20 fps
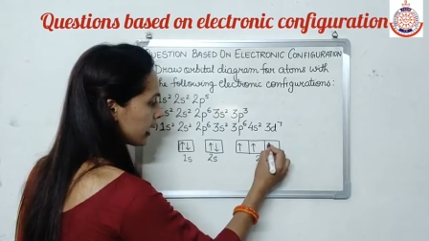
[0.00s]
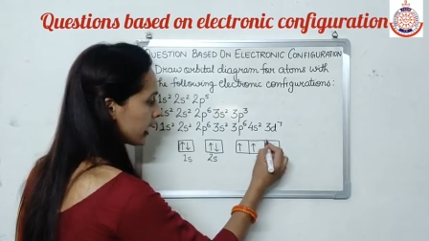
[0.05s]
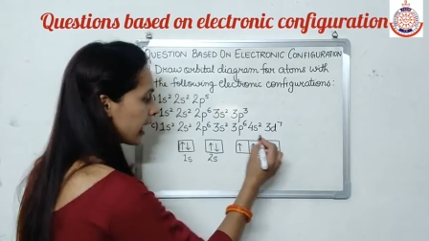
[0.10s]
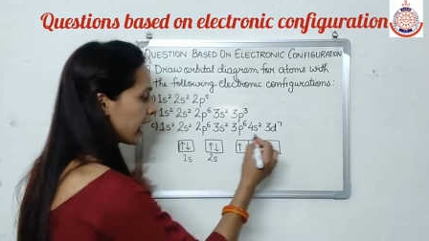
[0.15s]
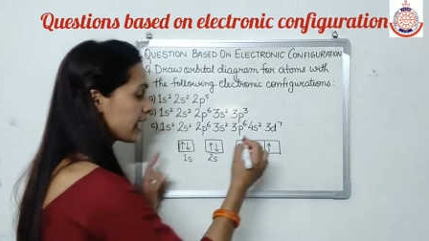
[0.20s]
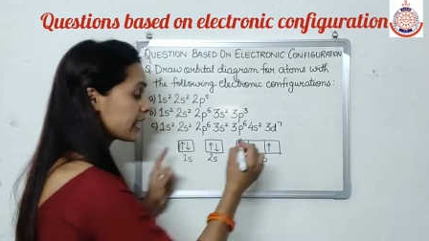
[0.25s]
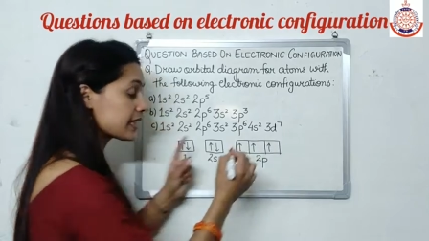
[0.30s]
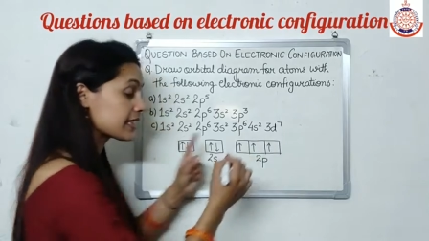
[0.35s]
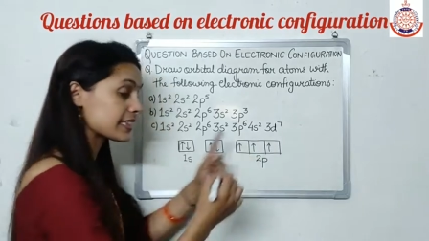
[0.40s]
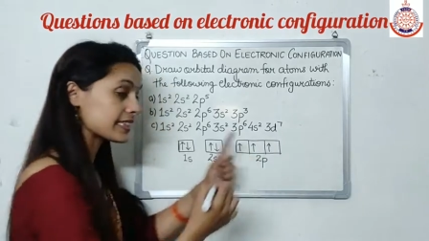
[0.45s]

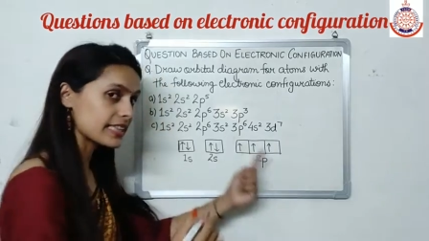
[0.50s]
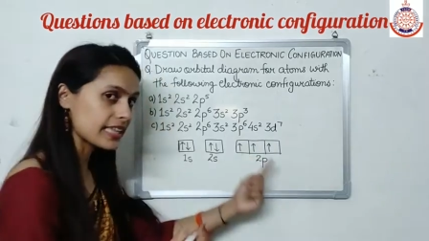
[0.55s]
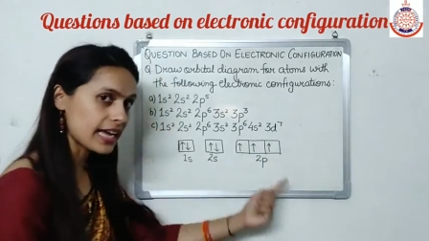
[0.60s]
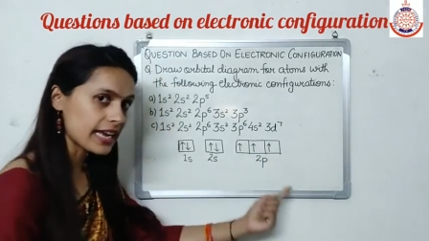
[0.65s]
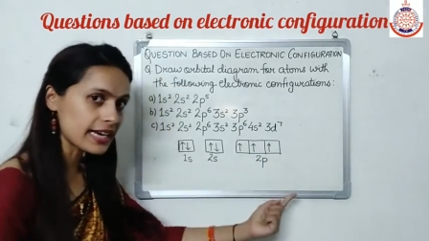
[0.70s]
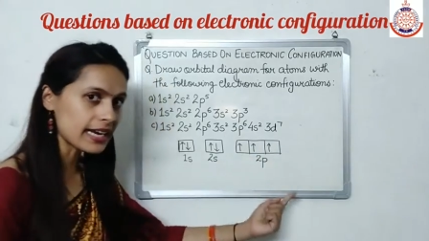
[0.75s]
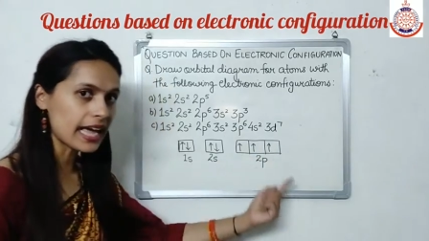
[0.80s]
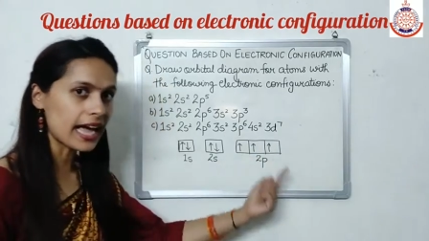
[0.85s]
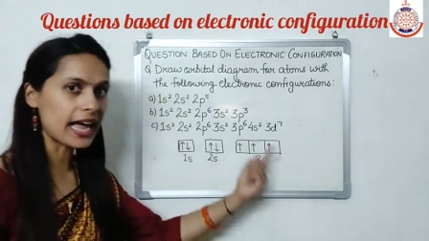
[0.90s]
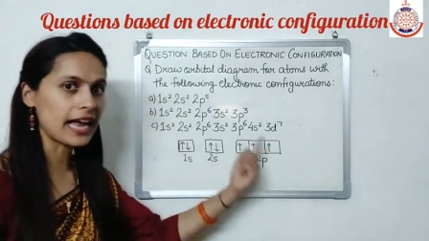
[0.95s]
and
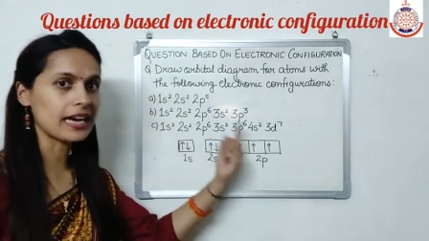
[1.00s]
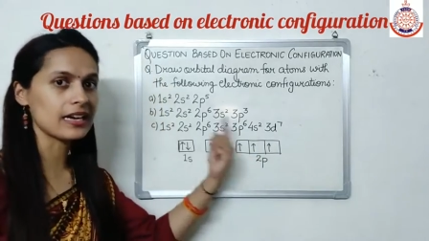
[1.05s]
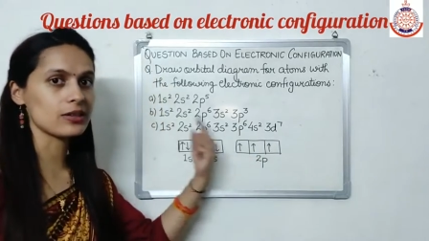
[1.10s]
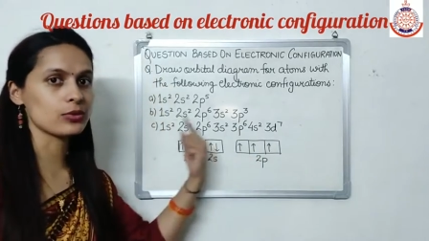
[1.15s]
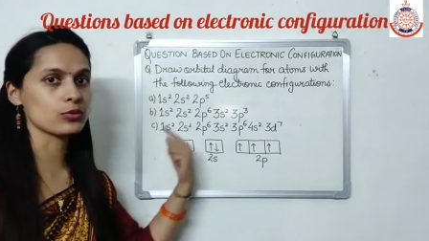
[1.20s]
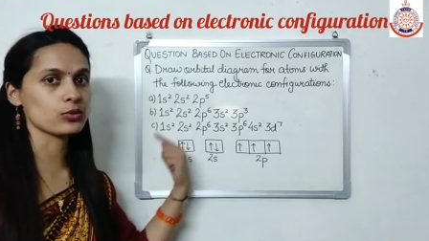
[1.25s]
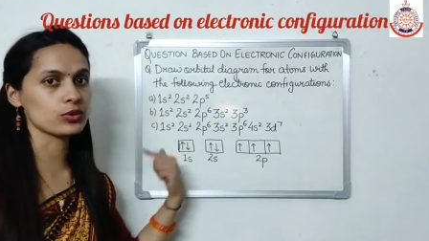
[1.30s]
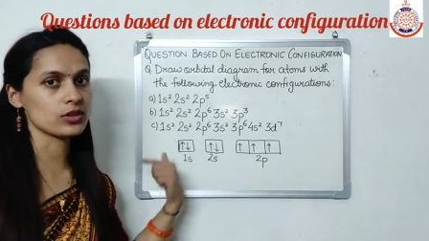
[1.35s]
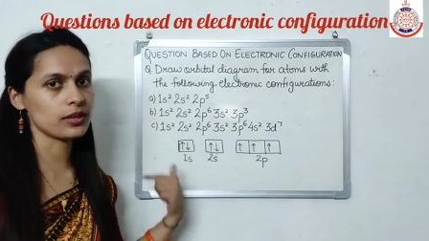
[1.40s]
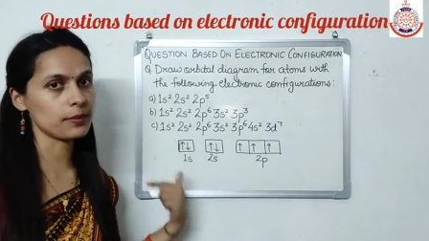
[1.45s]
then I'll
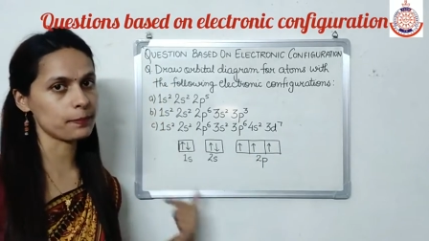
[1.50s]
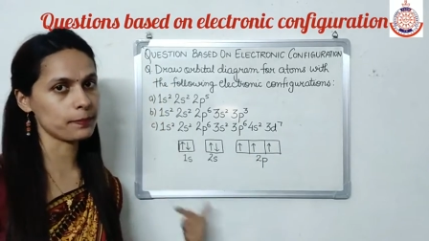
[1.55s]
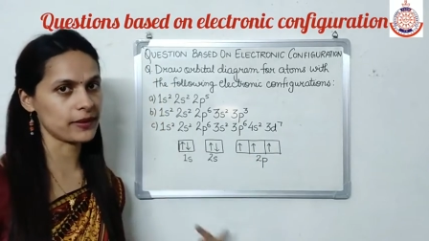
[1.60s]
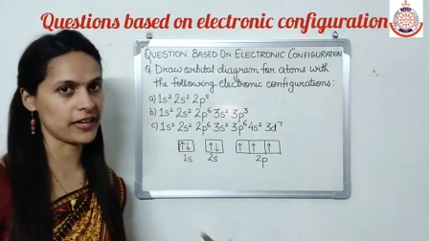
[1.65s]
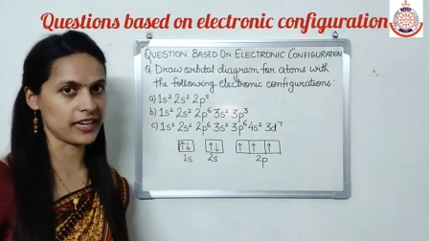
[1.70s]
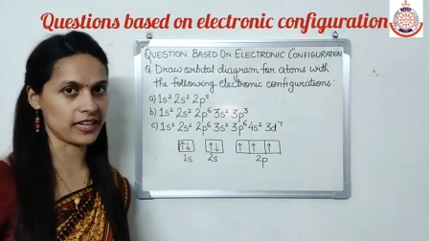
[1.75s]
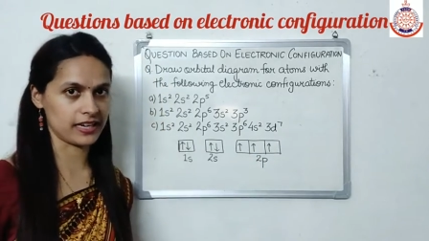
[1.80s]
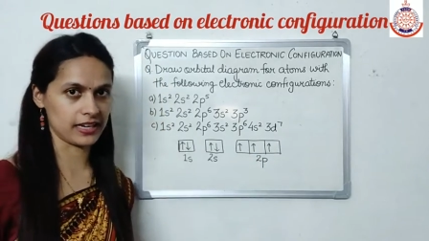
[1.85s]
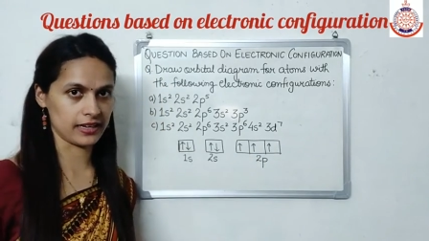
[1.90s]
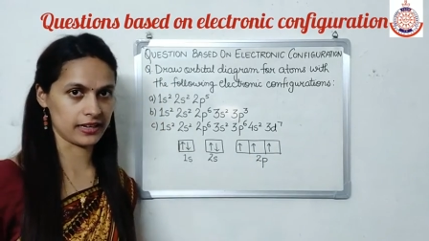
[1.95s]
do the
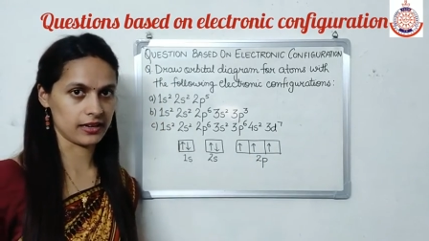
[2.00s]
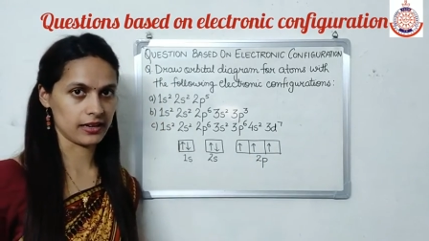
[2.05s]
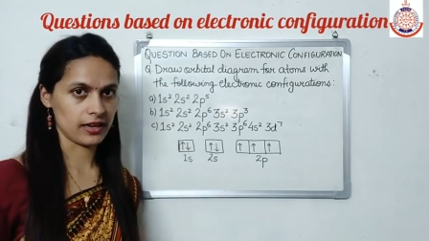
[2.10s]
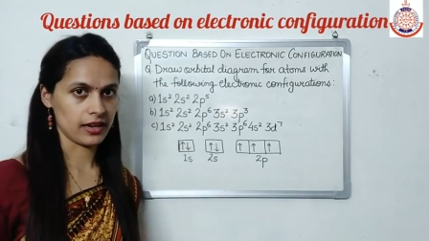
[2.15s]
pairing.